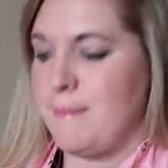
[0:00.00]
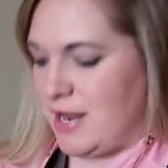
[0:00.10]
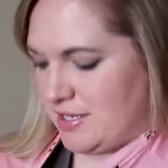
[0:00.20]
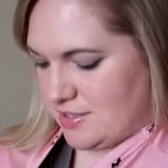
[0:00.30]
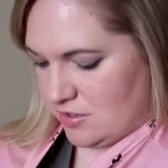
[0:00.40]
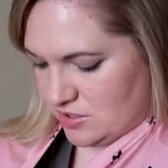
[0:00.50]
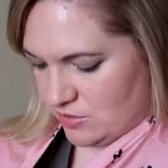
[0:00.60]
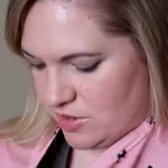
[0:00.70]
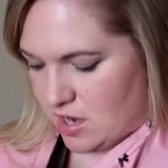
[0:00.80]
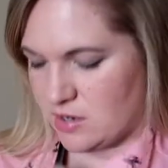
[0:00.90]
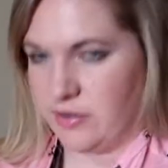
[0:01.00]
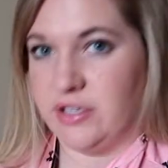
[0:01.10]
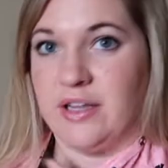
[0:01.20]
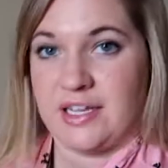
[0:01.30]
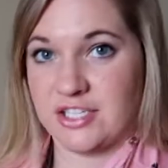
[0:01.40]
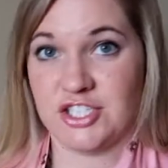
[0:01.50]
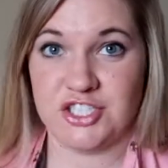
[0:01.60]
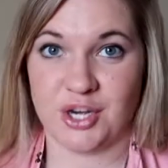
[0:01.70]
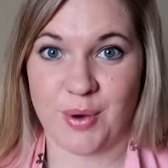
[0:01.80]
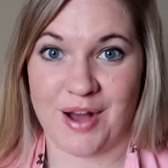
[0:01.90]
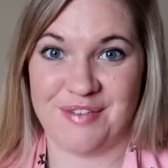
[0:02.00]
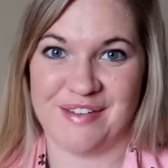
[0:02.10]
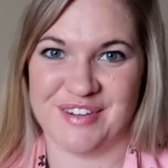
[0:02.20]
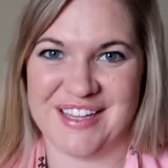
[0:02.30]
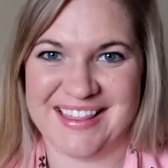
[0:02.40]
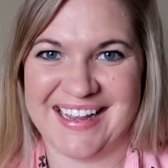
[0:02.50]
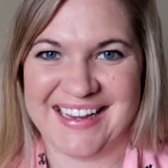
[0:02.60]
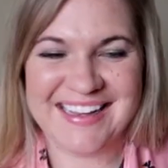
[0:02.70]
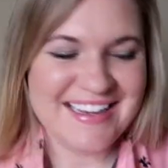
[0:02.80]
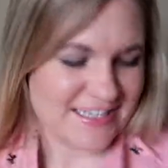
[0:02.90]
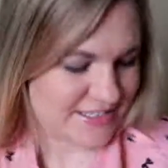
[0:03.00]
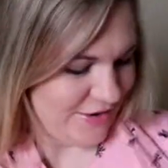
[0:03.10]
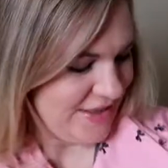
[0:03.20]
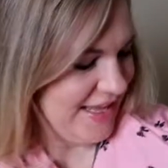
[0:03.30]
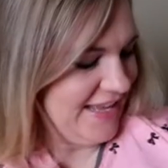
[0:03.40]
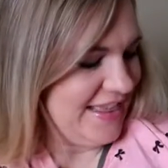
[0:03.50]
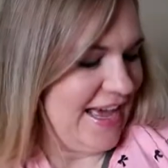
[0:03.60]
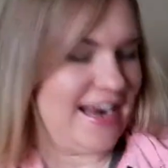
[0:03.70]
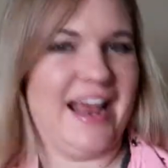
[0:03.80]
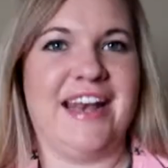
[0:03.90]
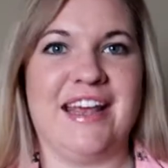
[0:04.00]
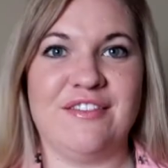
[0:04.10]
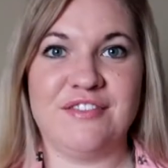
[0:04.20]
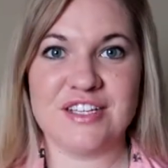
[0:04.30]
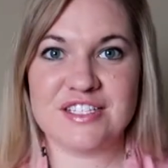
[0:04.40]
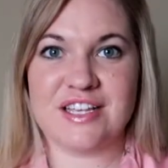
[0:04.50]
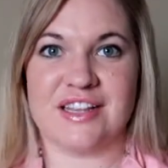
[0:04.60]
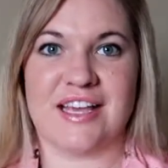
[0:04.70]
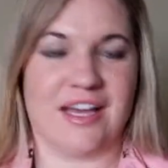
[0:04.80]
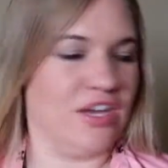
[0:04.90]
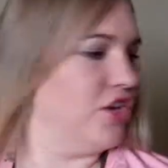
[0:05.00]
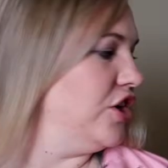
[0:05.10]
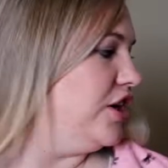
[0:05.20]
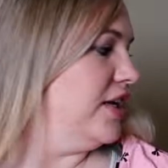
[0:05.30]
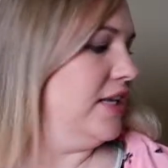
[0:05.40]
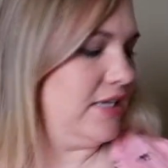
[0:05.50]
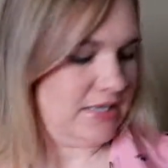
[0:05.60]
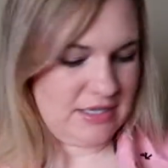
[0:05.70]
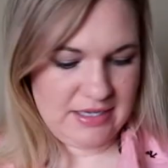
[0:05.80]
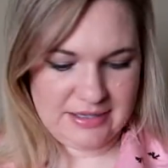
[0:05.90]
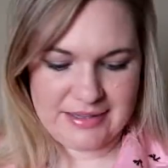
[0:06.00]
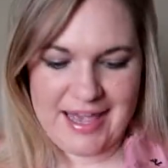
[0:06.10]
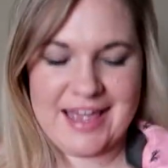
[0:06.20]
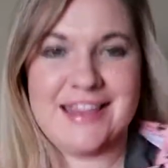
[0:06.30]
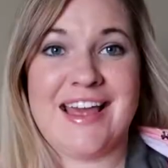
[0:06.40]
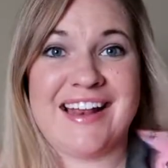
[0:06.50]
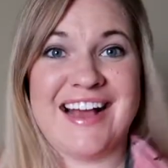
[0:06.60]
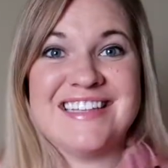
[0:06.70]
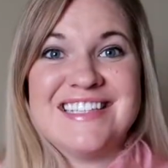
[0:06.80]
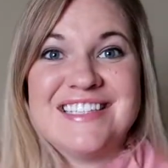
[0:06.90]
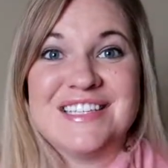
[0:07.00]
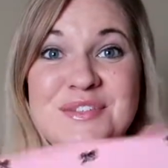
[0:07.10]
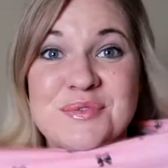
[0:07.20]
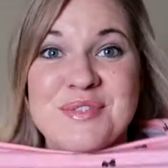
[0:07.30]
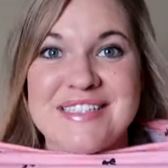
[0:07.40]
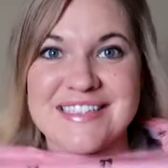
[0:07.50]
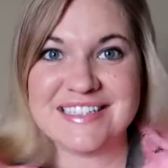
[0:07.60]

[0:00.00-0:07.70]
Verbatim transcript: but it's also not going to like show off everything. So I like that. And it feels like a good length. And guys, this is really